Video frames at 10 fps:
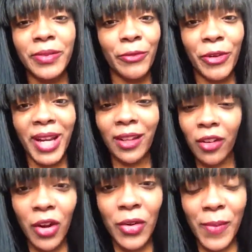forget to
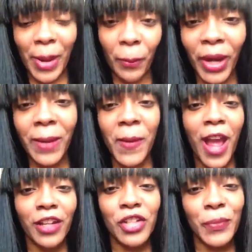call you back pretty
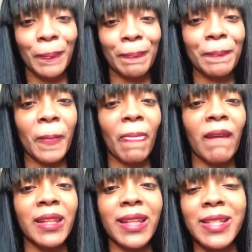much.
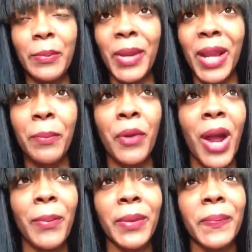That's a big
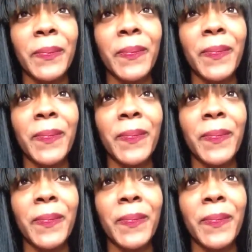problem.